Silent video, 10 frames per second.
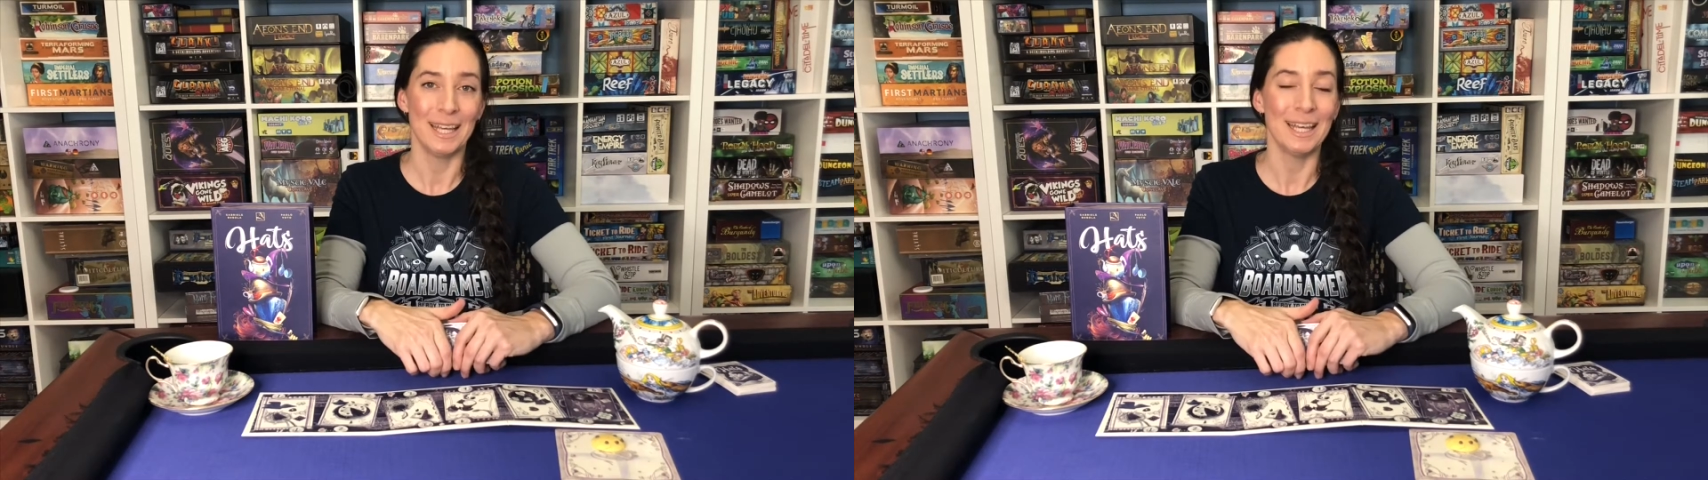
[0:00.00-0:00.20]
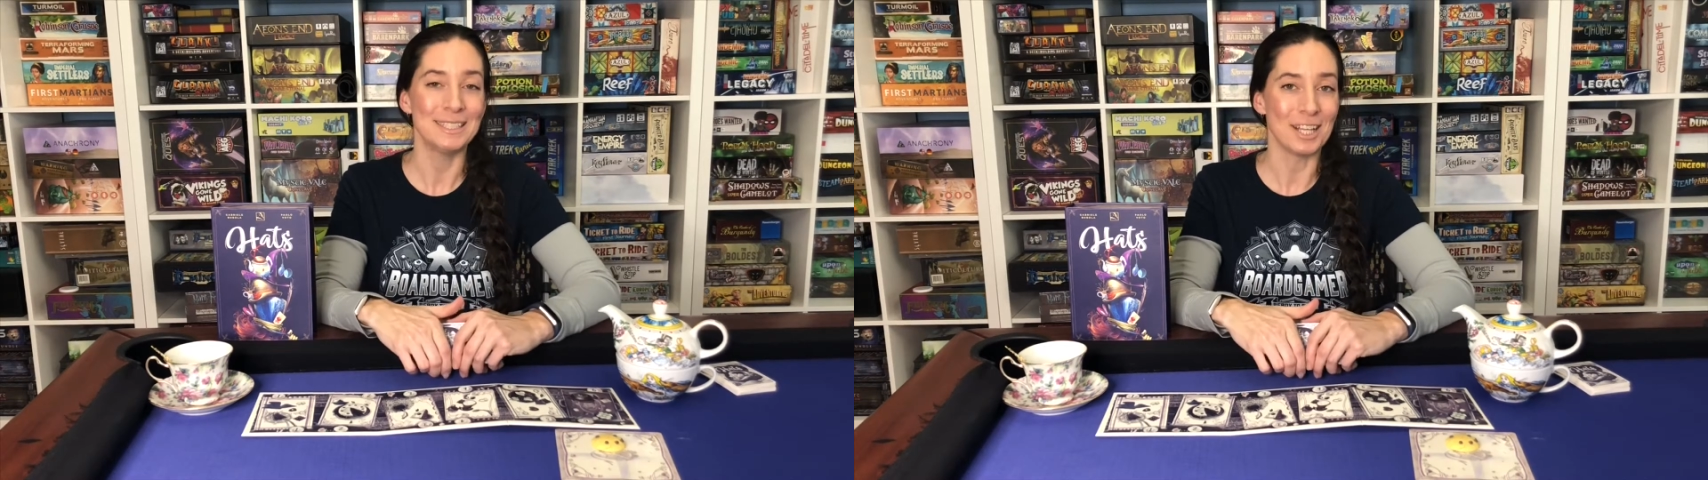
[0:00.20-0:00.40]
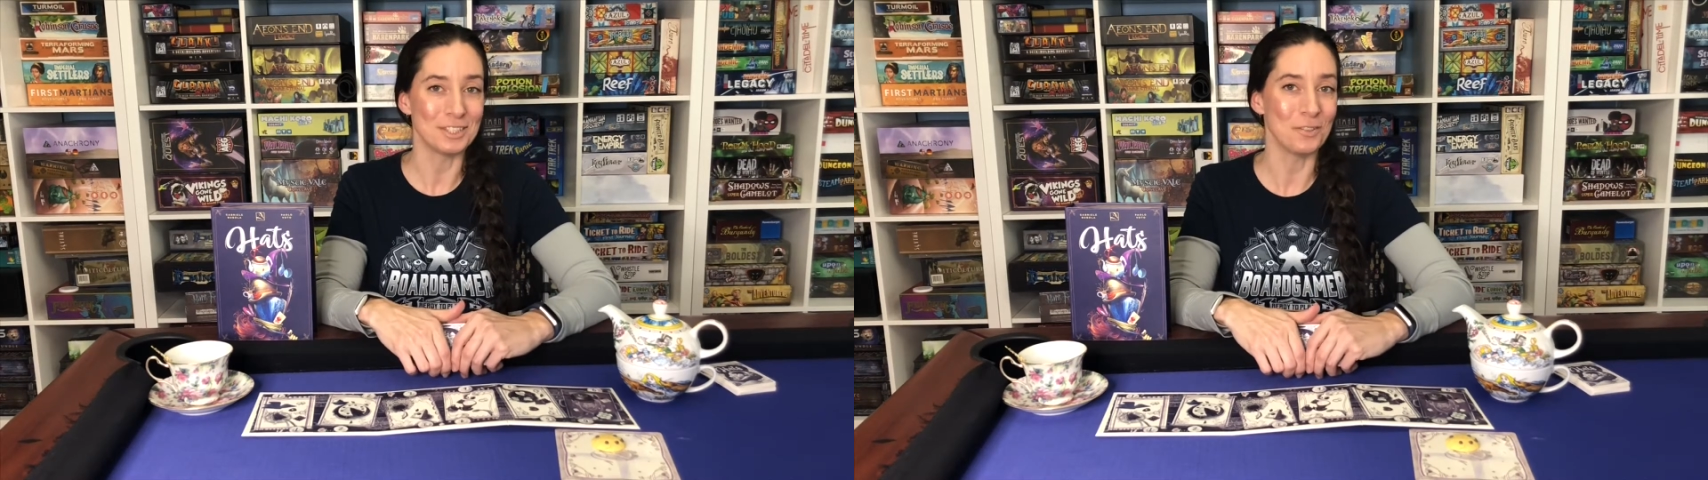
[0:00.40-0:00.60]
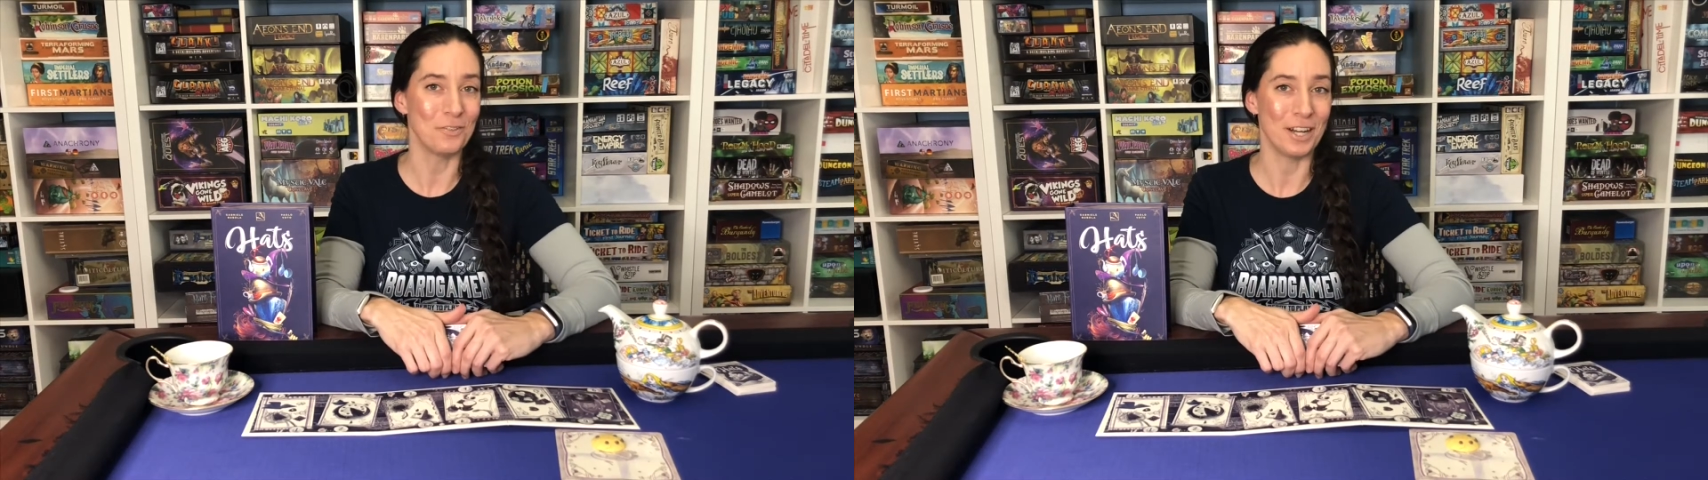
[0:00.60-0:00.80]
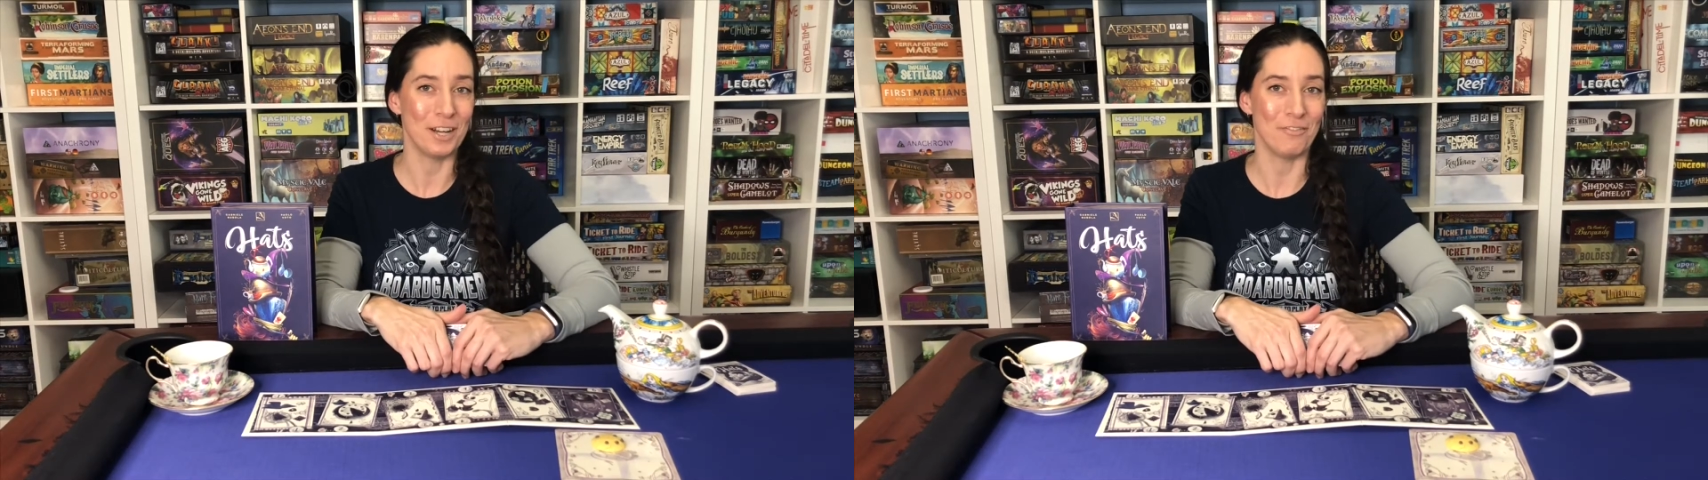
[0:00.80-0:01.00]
It's also a very